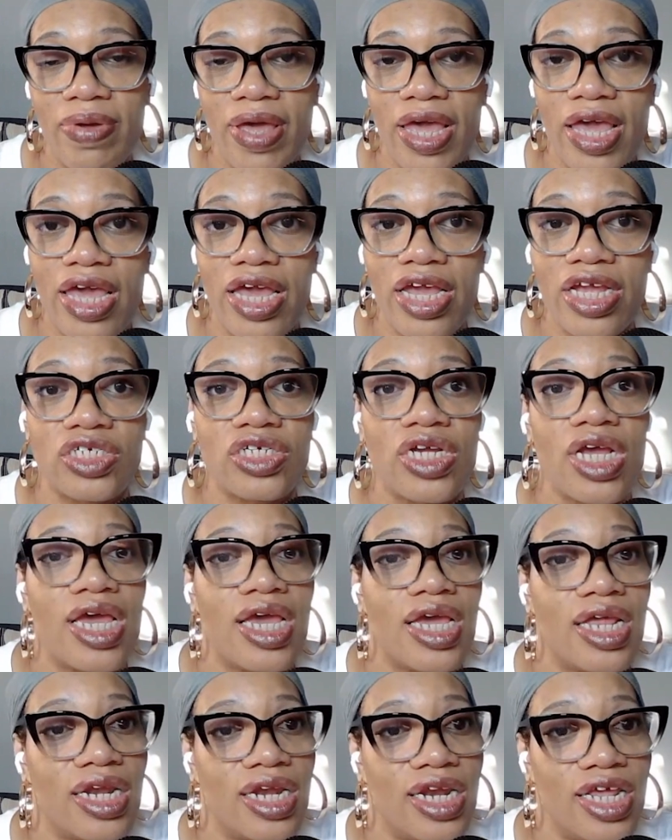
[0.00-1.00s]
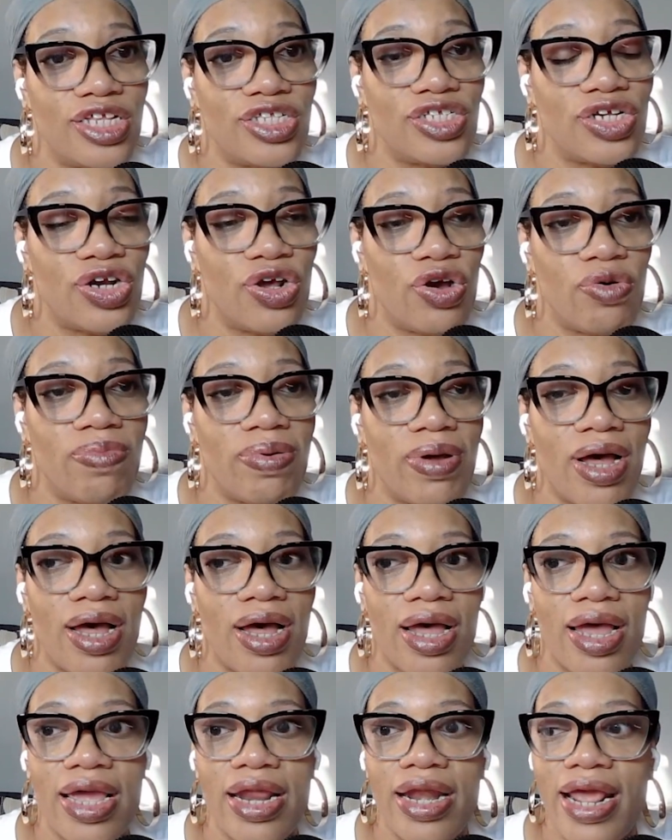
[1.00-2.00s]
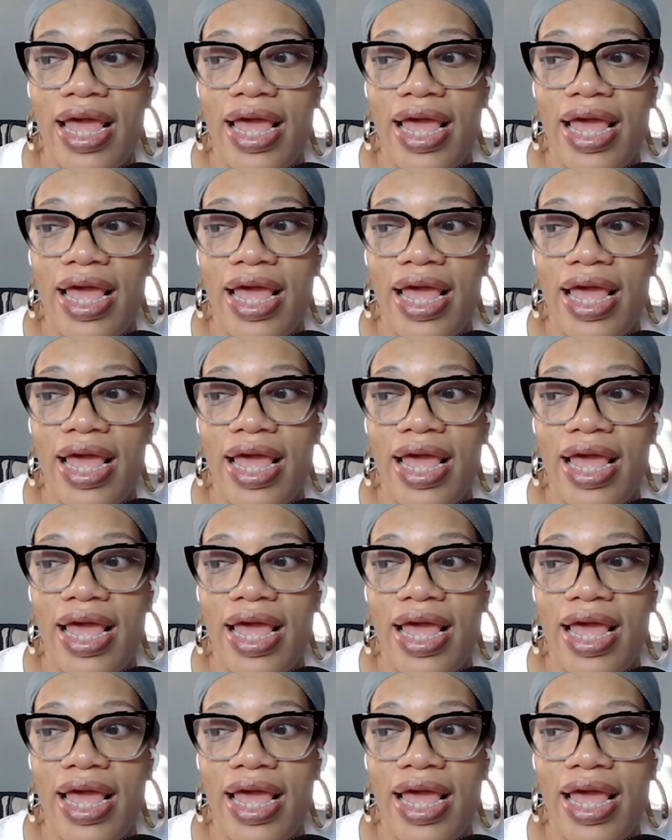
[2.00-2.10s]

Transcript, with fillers: page knead to know pod